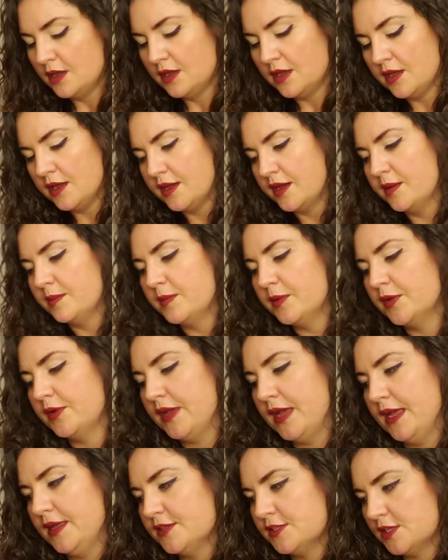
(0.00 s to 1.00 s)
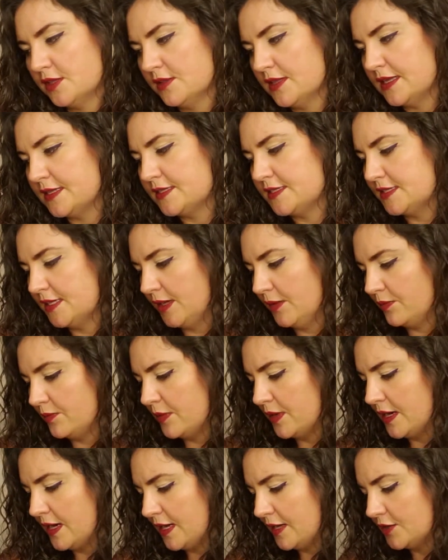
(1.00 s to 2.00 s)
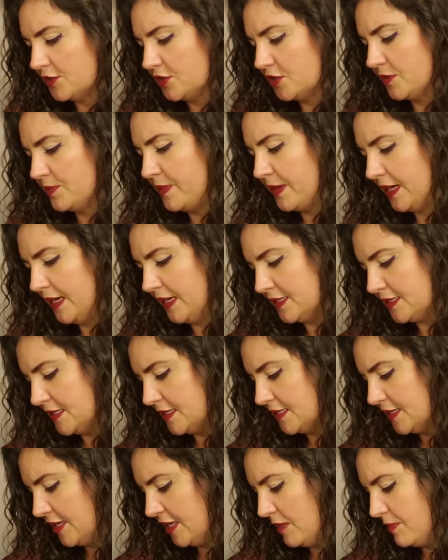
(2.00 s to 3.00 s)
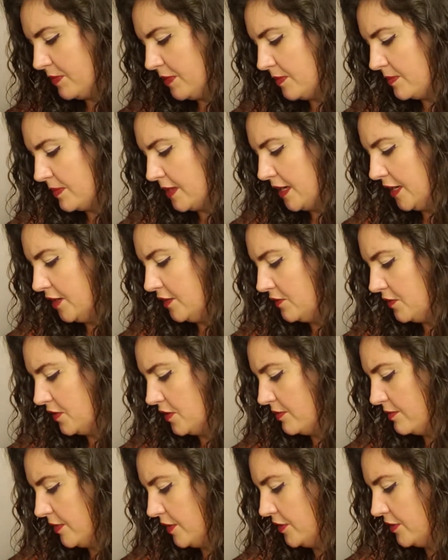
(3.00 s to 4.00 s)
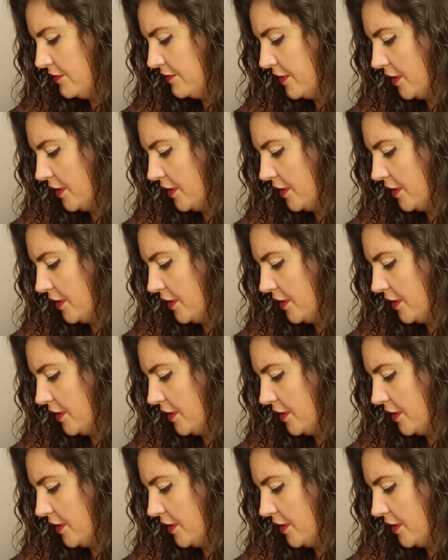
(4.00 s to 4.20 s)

Okay, so let's see. What else should Pisces keep in mind for the month of